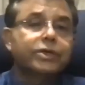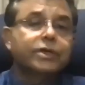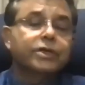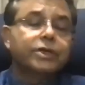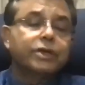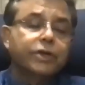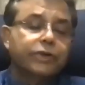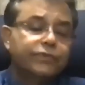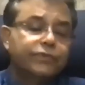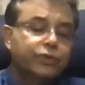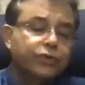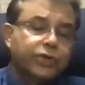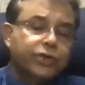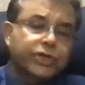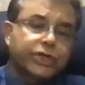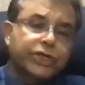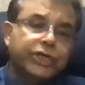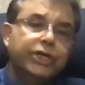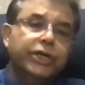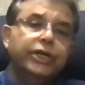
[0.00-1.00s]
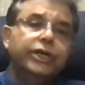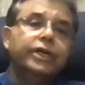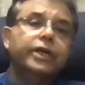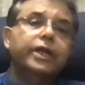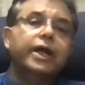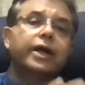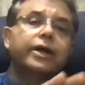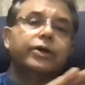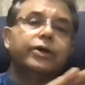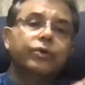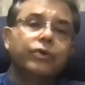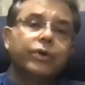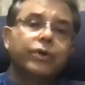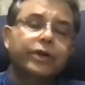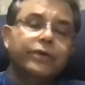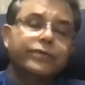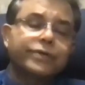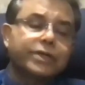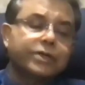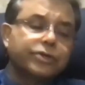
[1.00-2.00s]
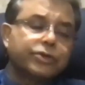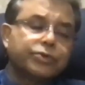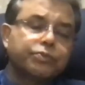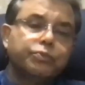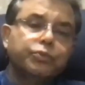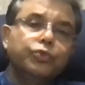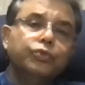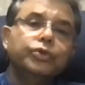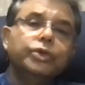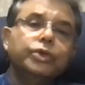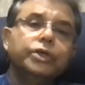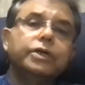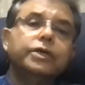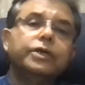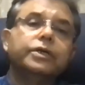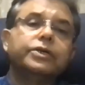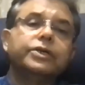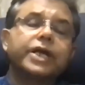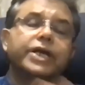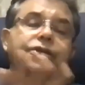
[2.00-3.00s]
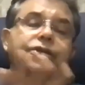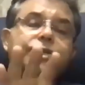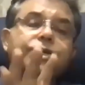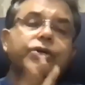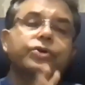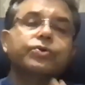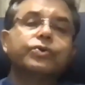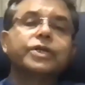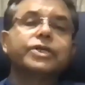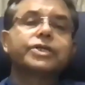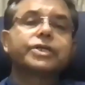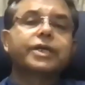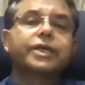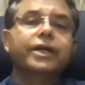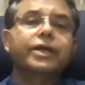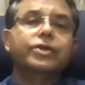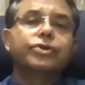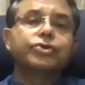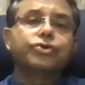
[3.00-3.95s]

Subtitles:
It gives you a sheen and gives a smooth texture to the skin.